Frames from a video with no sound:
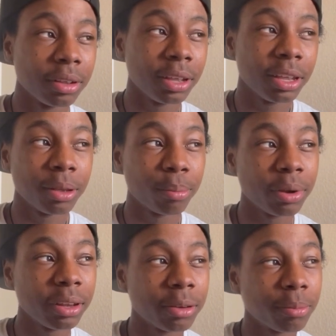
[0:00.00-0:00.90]
He can
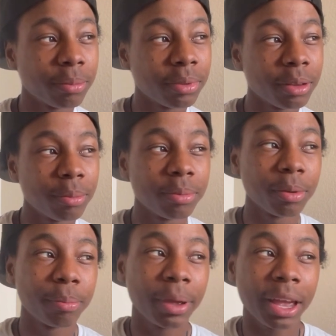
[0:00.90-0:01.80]
bring them, them,
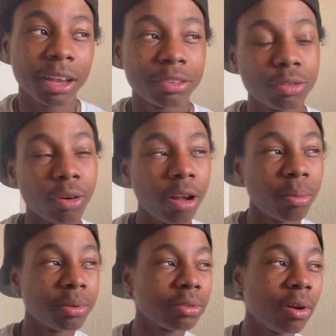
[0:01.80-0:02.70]
them past
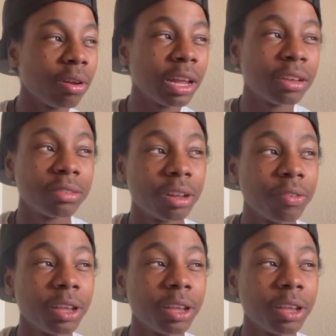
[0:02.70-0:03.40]
traumas, all that stuff.